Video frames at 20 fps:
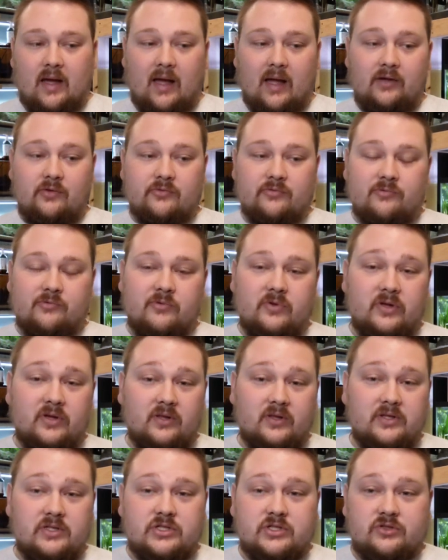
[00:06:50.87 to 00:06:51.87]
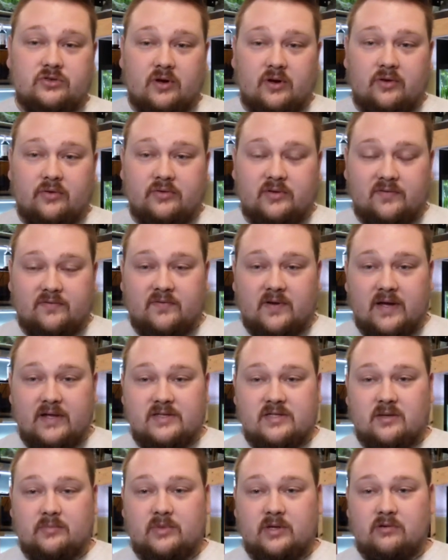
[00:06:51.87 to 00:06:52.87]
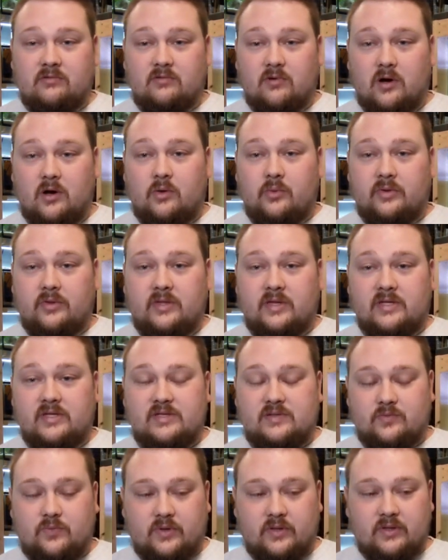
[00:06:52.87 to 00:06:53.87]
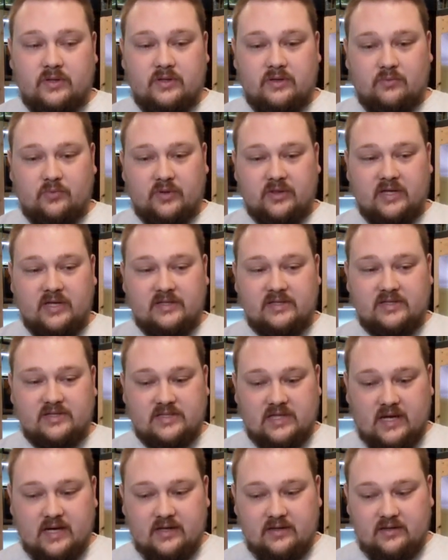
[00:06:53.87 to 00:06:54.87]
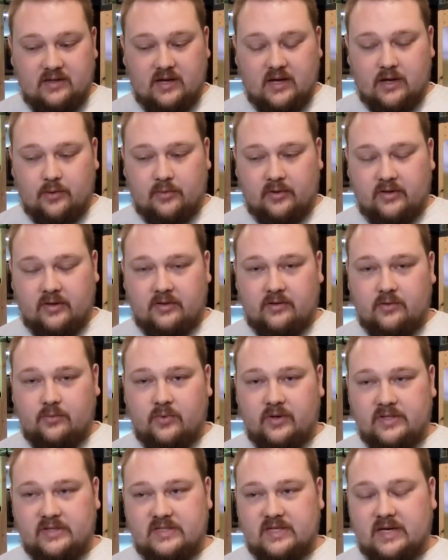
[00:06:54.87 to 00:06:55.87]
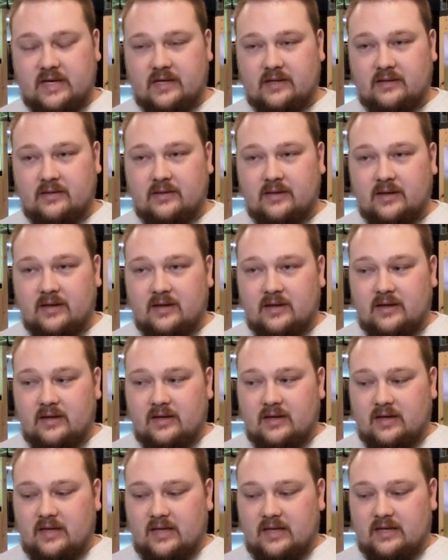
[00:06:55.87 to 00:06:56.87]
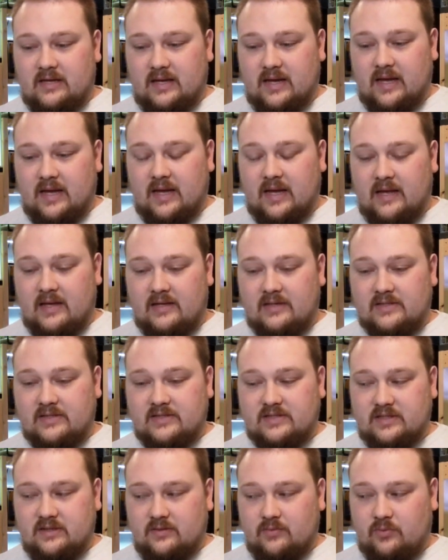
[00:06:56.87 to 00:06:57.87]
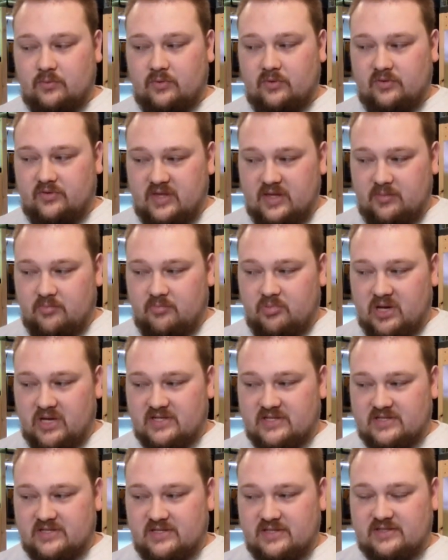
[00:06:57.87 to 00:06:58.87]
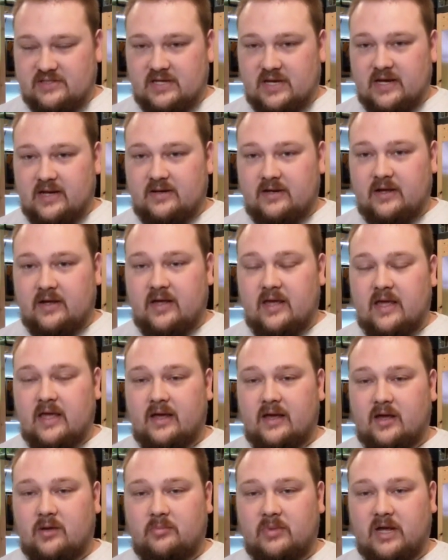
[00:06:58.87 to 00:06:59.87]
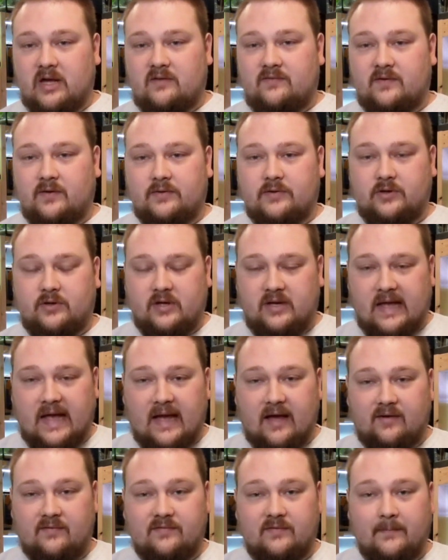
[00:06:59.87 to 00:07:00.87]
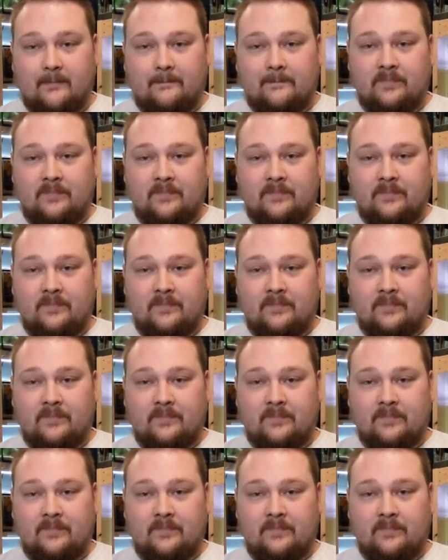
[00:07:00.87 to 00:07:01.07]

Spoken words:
I really struggled to find something wrong with this. When they designed the AquaClear 110, it has the best design a hang-on back filter could have.